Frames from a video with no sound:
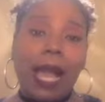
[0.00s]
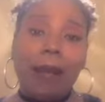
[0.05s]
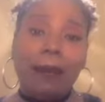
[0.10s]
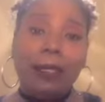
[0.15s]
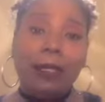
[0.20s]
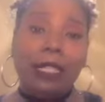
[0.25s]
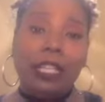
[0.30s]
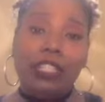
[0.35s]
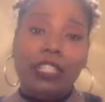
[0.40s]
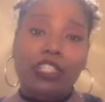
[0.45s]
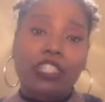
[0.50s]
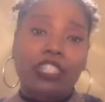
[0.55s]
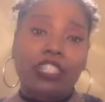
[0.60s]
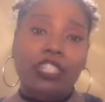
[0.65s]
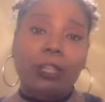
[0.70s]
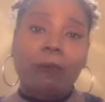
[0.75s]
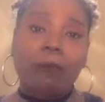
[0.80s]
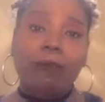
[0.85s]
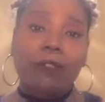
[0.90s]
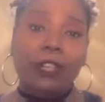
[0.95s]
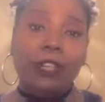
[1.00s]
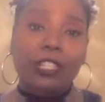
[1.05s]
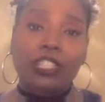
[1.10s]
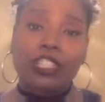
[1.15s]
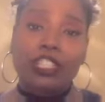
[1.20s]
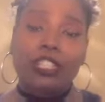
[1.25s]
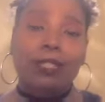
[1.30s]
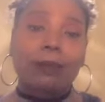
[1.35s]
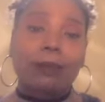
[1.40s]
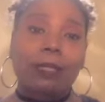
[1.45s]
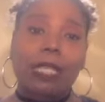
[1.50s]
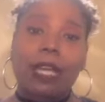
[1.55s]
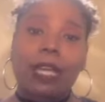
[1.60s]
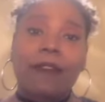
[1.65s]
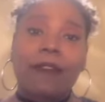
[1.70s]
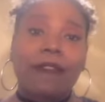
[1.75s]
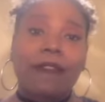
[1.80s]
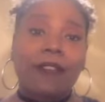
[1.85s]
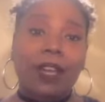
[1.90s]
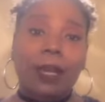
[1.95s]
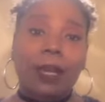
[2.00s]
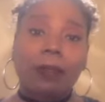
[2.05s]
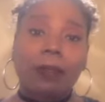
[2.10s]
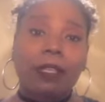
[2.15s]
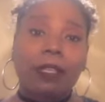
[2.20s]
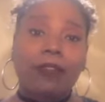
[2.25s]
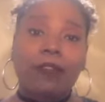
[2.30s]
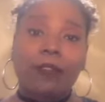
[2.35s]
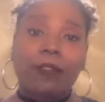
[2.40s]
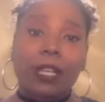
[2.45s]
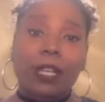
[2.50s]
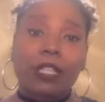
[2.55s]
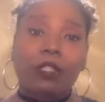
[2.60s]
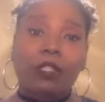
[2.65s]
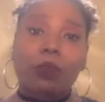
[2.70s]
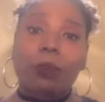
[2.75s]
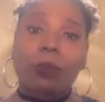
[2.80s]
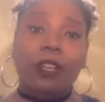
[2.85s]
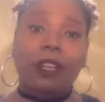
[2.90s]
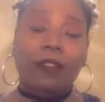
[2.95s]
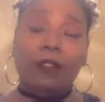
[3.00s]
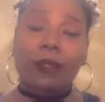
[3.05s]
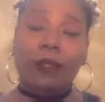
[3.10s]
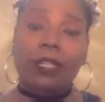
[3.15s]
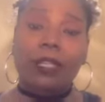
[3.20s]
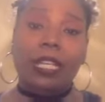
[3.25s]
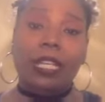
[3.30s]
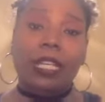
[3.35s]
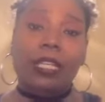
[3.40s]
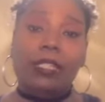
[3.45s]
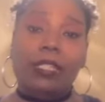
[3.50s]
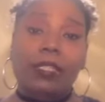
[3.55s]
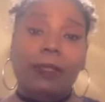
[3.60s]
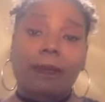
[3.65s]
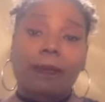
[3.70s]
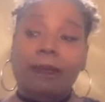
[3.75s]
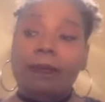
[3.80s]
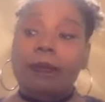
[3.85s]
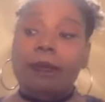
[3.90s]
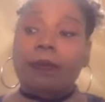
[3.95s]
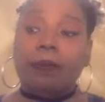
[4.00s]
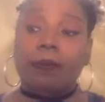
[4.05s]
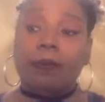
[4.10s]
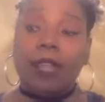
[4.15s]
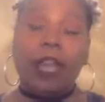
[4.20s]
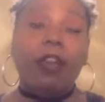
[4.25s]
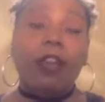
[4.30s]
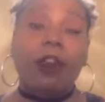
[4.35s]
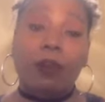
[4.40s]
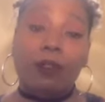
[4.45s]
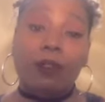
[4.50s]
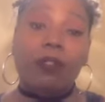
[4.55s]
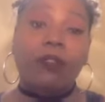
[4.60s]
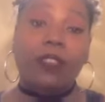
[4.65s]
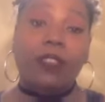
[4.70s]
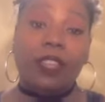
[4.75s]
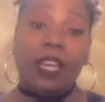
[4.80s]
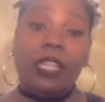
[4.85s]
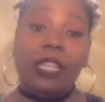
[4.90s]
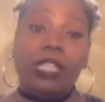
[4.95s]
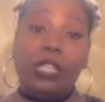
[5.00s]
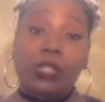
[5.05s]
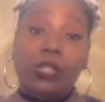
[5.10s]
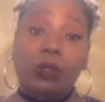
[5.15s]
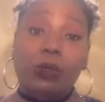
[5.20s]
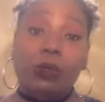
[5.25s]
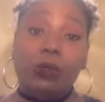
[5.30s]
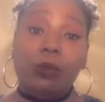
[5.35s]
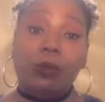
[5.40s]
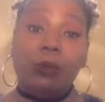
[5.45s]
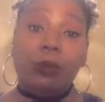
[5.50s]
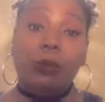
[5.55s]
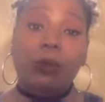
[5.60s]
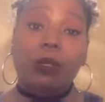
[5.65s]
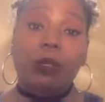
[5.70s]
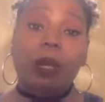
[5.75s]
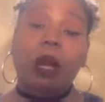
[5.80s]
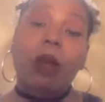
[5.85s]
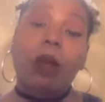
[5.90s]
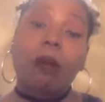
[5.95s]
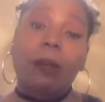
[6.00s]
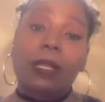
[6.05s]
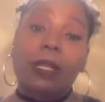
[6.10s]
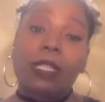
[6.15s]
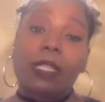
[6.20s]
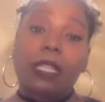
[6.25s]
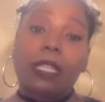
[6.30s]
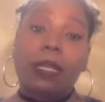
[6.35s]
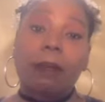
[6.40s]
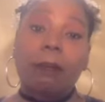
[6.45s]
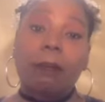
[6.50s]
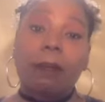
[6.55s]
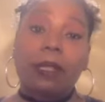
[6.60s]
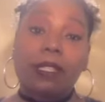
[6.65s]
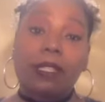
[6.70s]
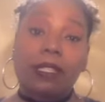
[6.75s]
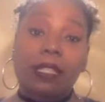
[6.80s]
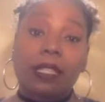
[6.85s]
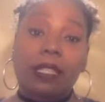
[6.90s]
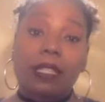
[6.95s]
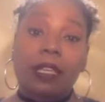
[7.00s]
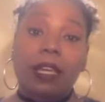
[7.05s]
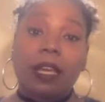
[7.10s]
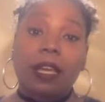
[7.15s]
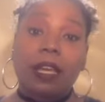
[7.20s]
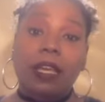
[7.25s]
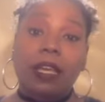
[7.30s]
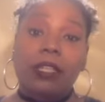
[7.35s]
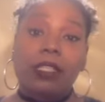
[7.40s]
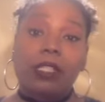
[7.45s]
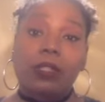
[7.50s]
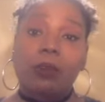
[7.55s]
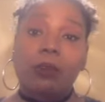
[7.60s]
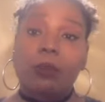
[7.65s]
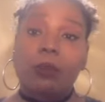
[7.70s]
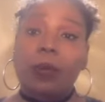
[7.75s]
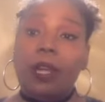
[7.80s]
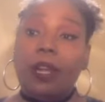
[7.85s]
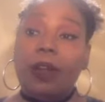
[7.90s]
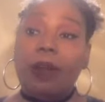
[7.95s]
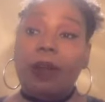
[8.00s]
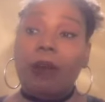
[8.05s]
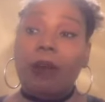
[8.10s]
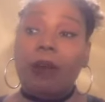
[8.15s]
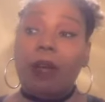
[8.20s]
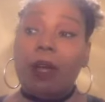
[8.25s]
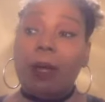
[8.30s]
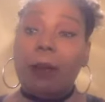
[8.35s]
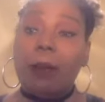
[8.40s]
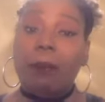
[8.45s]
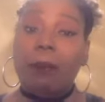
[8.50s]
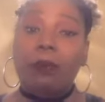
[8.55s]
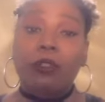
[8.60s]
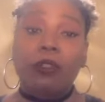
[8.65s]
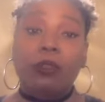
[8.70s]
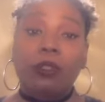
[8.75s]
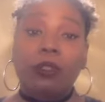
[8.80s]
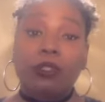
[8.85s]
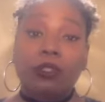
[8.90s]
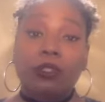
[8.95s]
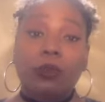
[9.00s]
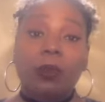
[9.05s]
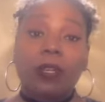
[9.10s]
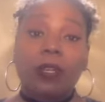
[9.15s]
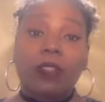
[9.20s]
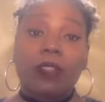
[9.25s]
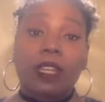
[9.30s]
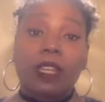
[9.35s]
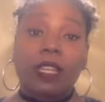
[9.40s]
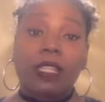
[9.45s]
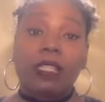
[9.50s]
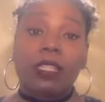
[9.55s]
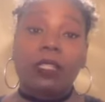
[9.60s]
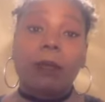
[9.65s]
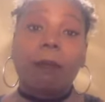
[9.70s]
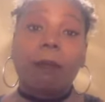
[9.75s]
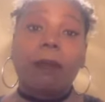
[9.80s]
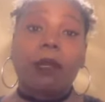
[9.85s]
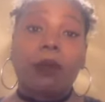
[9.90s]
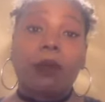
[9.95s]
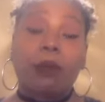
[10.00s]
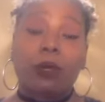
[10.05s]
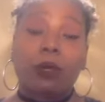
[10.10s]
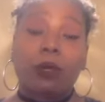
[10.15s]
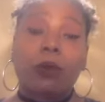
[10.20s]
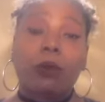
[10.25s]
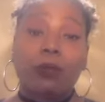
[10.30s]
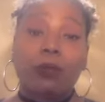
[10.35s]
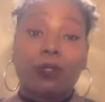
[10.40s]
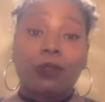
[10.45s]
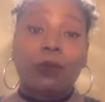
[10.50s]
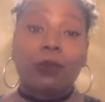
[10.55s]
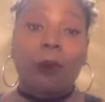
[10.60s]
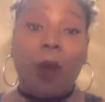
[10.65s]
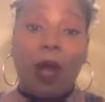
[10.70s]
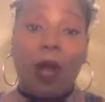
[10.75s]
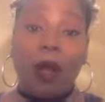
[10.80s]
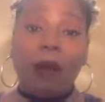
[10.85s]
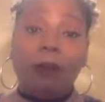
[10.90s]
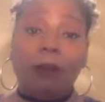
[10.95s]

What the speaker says: relationship, friendships, family, friends, whatever it is. That goes for that too. Always keep busy to where you're doing things to build who you are.